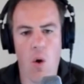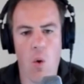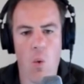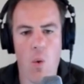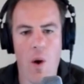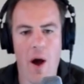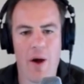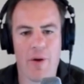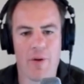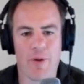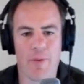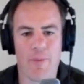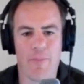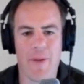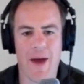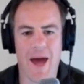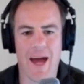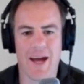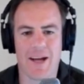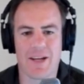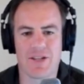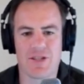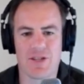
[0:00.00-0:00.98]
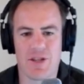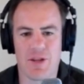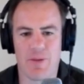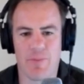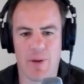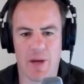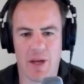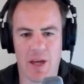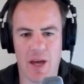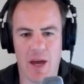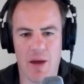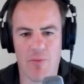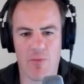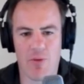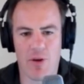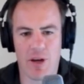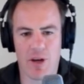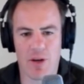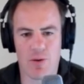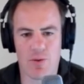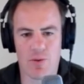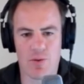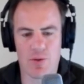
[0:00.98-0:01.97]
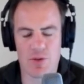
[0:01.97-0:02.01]
Welcome back to the Big Game
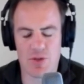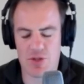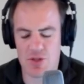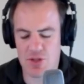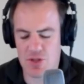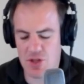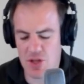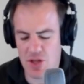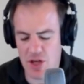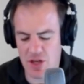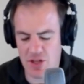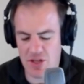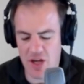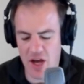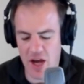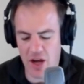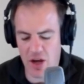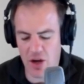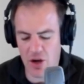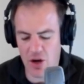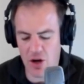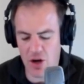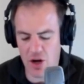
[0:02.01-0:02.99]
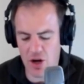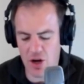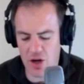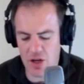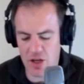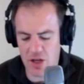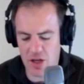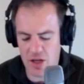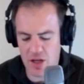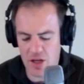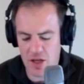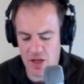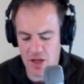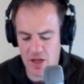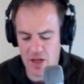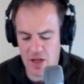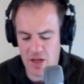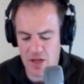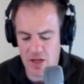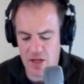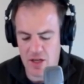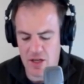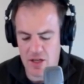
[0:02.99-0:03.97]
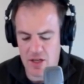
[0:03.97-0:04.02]
Records. The Otago Herd,
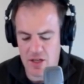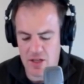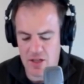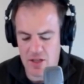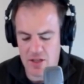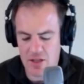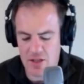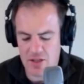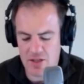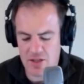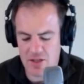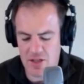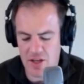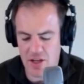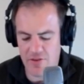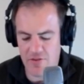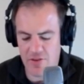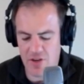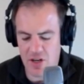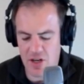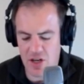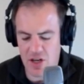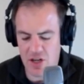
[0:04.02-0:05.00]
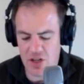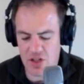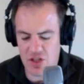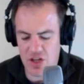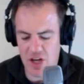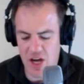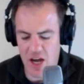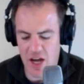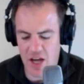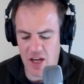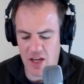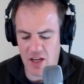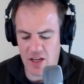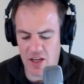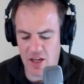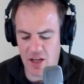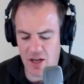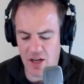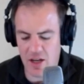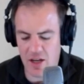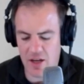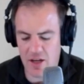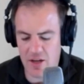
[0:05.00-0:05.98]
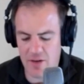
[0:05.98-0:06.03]
Stephen J.
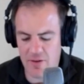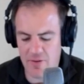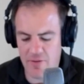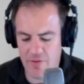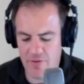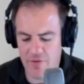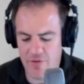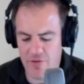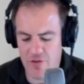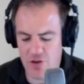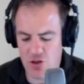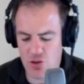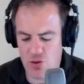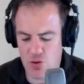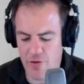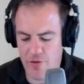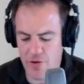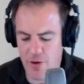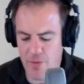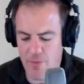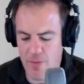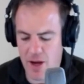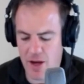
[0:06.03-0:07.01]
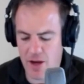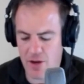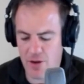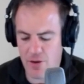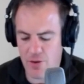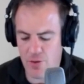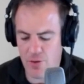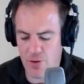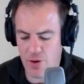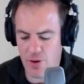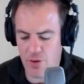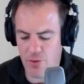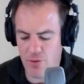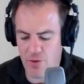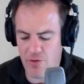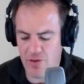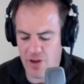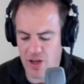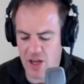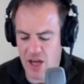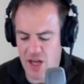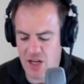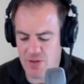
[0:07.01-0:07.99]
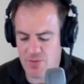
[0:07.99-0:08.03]
Gillan, Fish River, Makarora
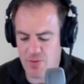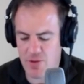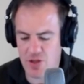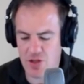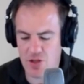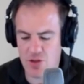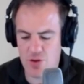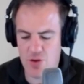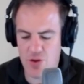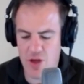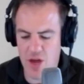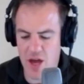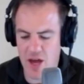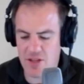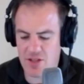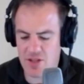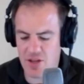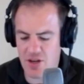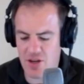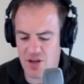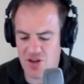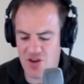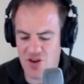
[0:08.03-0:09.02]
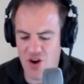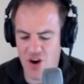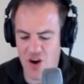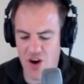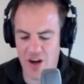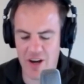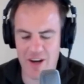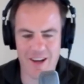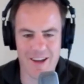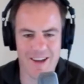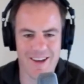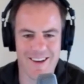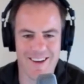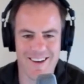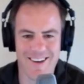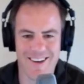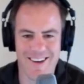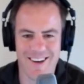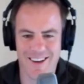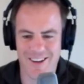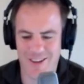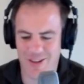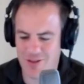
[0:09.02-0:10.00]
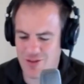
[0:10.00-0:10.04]
River Catchment, 2009,
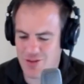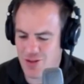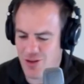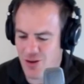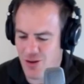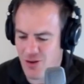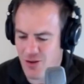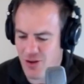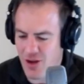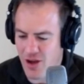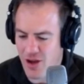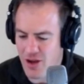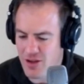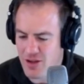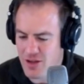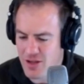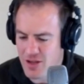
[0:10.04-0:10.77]
not too long ago.